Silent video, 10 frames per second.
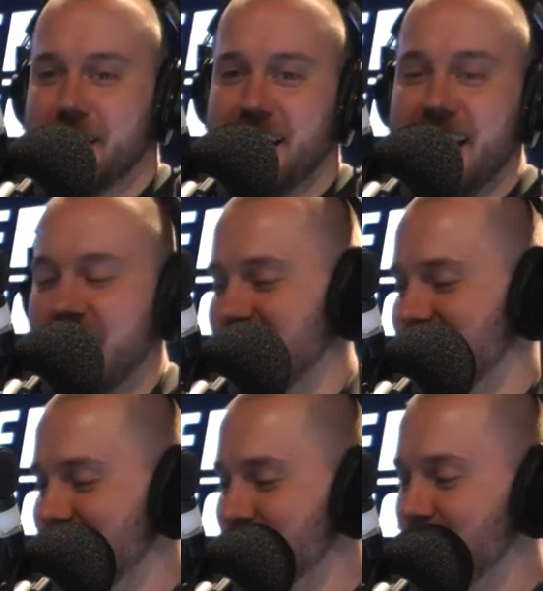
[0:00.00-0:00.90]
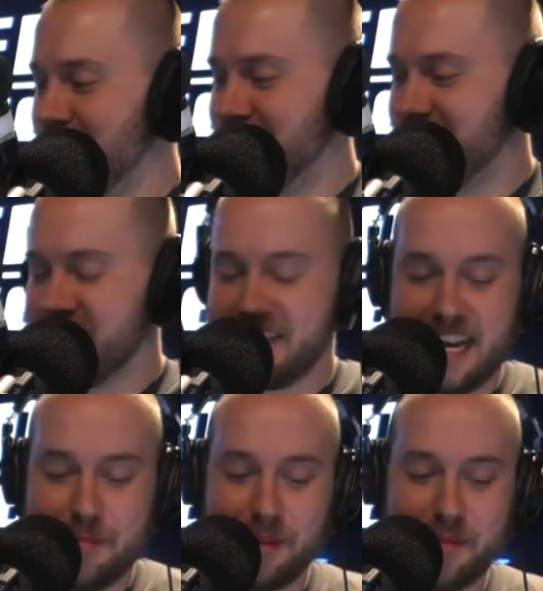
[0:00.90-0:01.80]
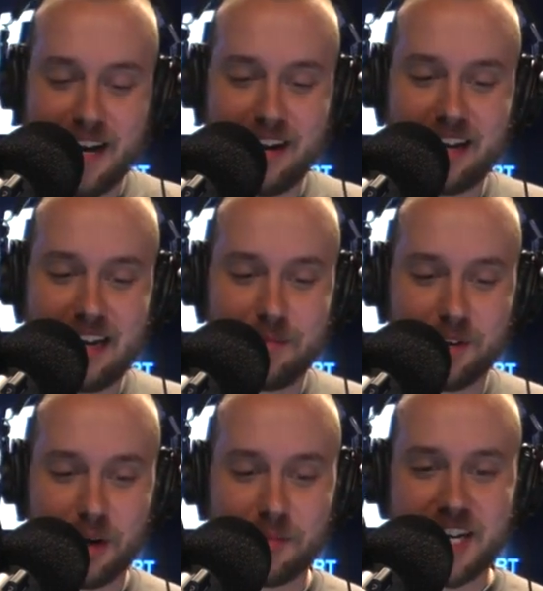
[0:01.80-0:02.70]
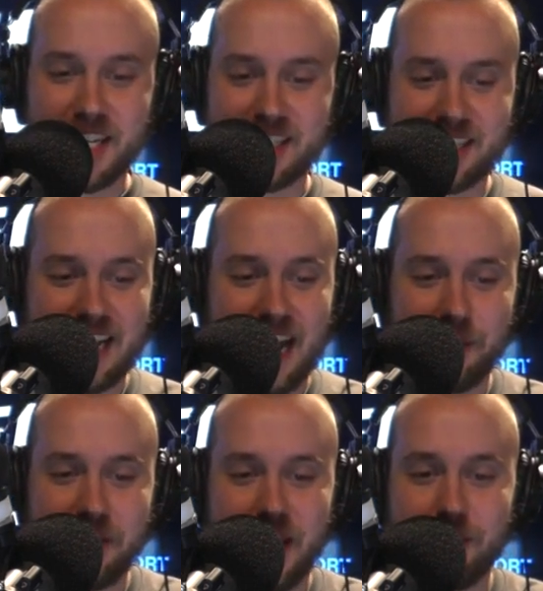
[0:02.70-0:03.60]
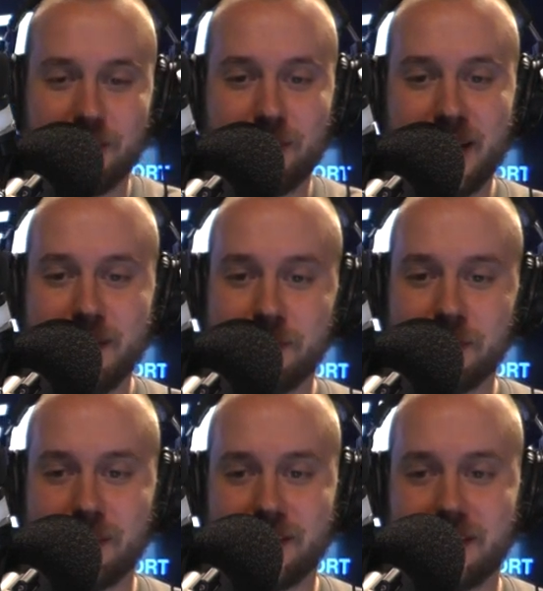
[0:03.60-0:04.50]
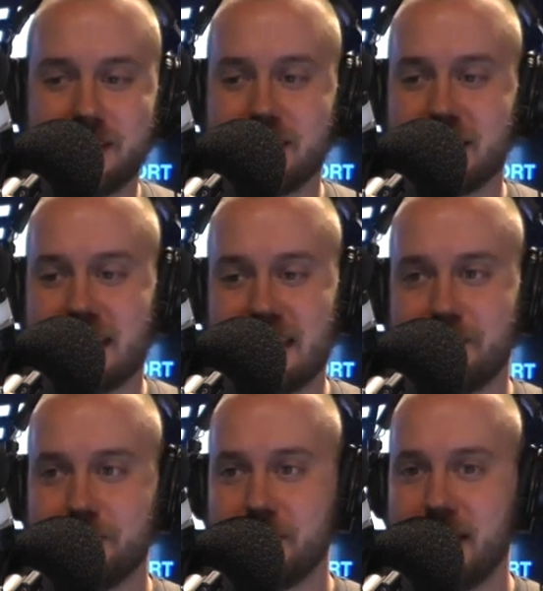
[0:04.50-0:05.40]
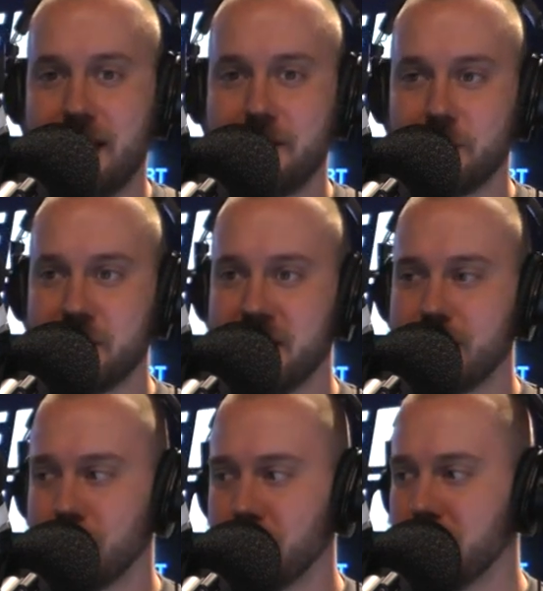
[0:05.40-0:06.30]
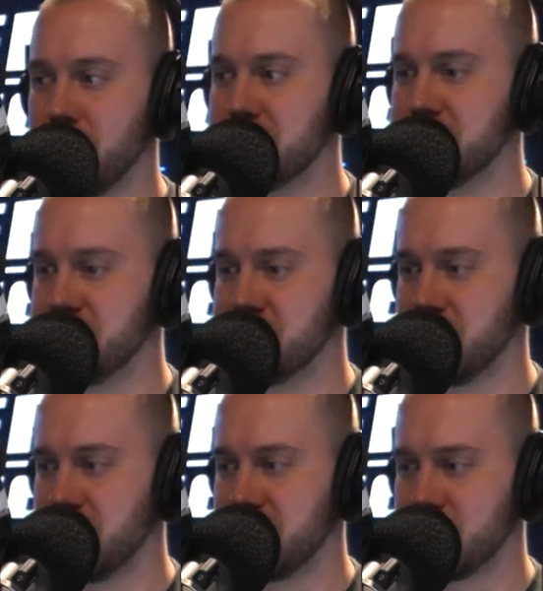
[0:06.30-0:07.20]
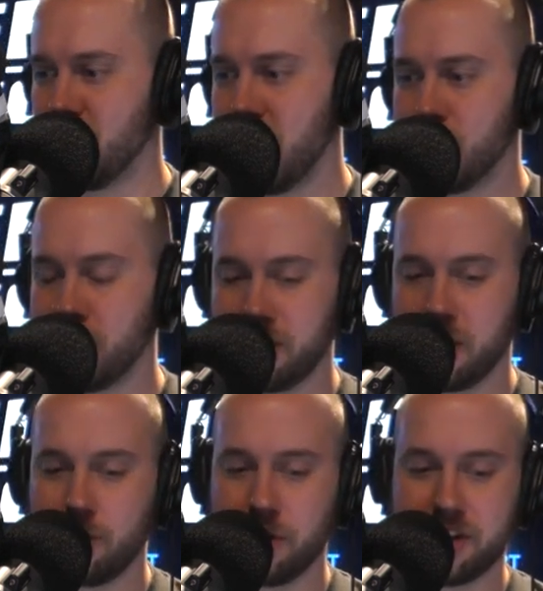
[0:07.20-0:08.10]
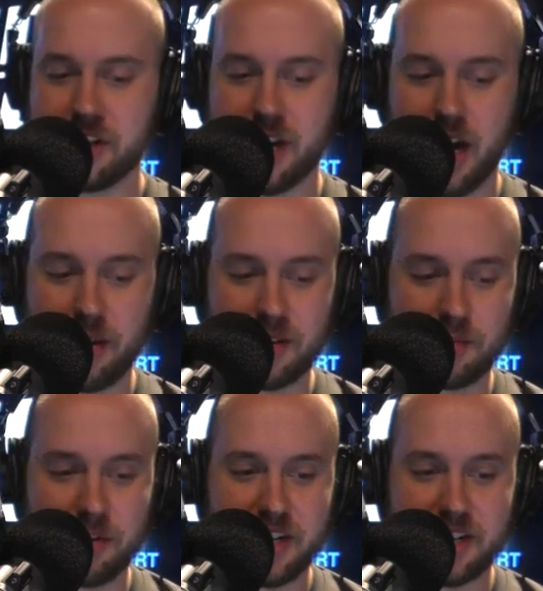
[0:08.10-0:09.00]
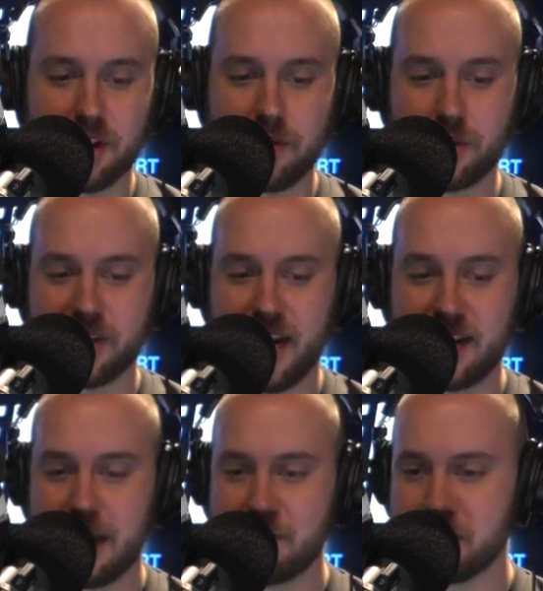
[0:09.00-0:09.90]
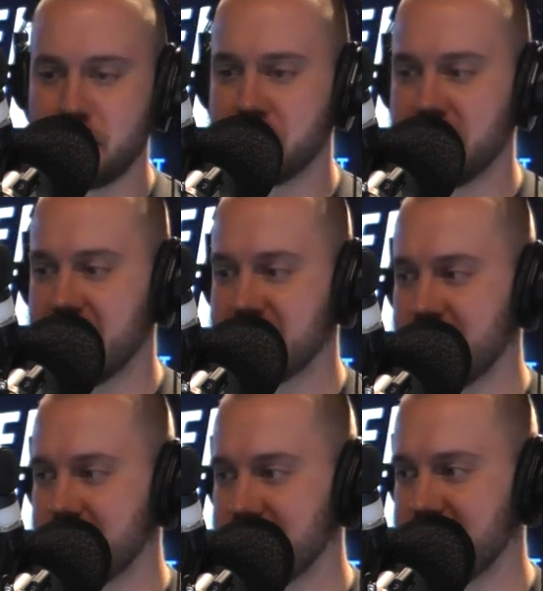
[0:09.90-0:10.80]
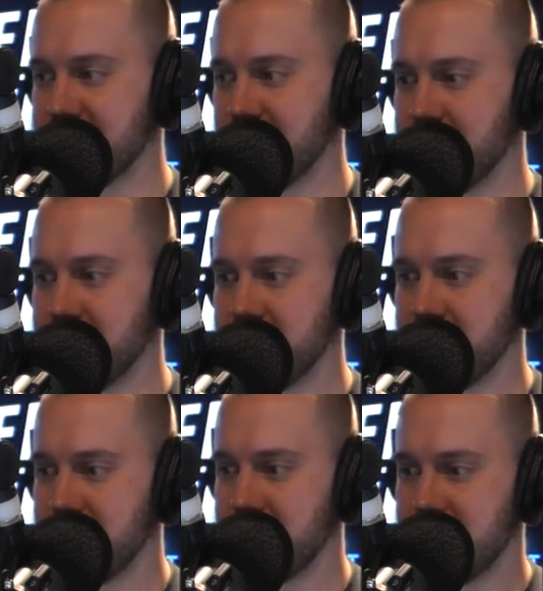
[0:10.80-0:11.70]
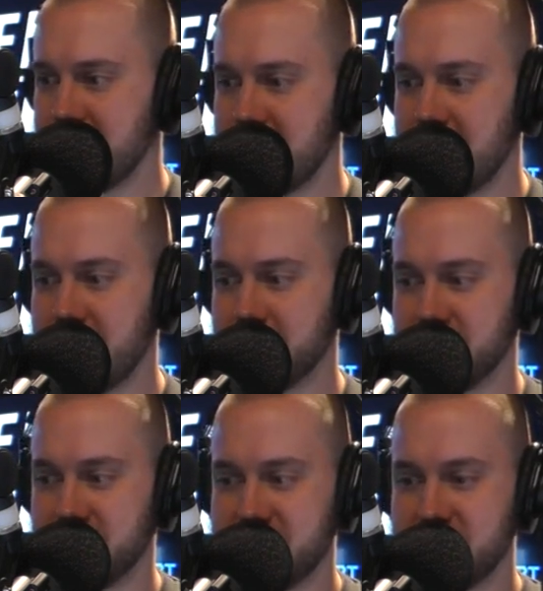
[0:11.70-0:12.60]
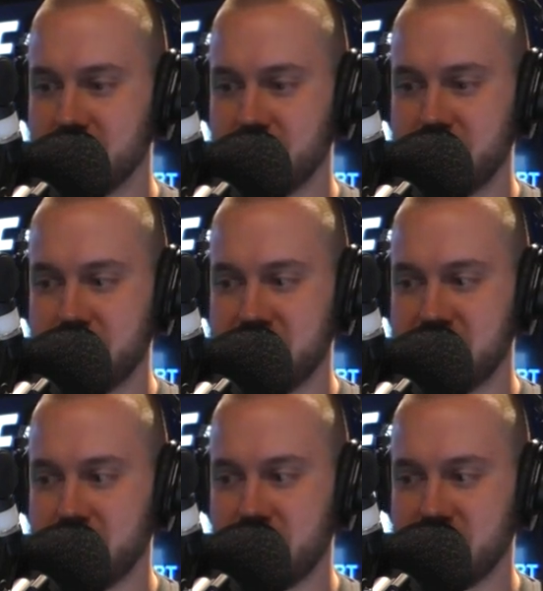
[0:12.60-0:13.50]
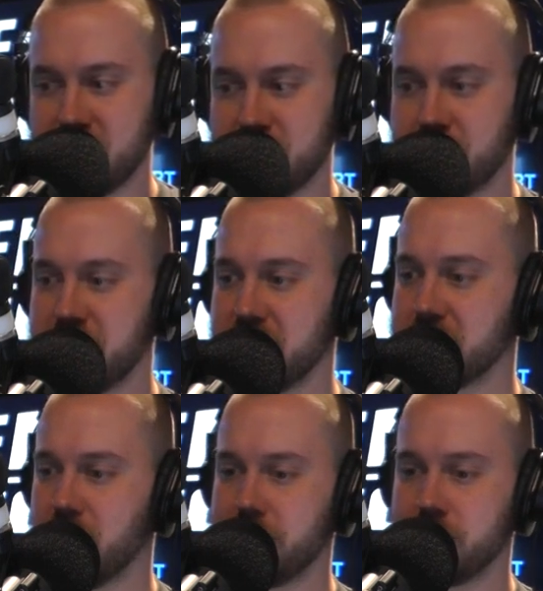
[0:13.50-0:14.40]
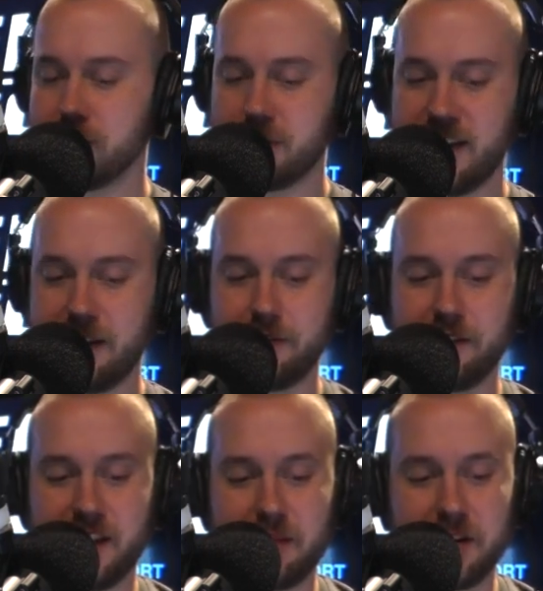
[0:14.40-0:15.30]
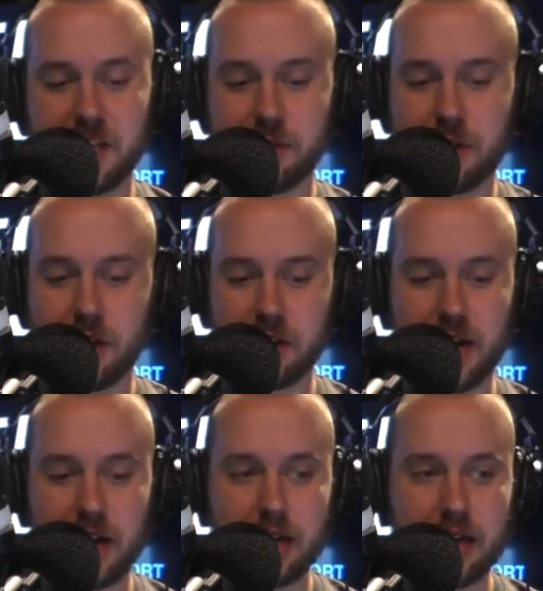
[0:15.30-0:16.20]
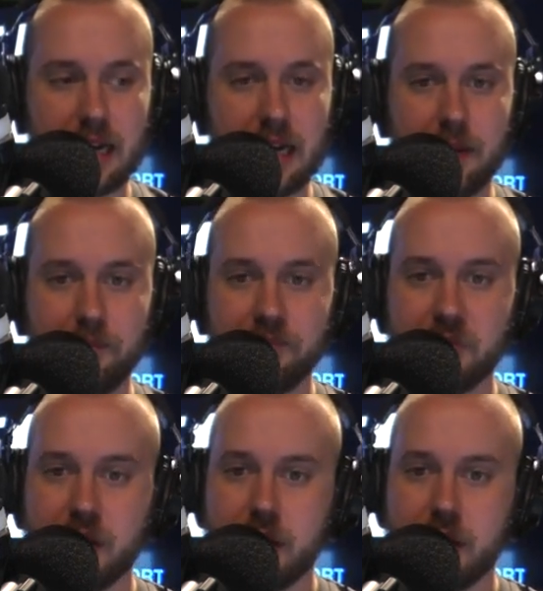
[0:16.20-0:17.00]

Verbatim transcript: Yeah, he went into depth about um, the conversations he'd had with a number of people and um, how he wanted to get Rory Lobb to the Giants and why Rory Lobb wanted to go. It was a pretty insightful chat. It's up as a podcast now, so download it um, and listen to it if you missed it because it was pretty insightful 10, 15 minutes with Colin Young. Um,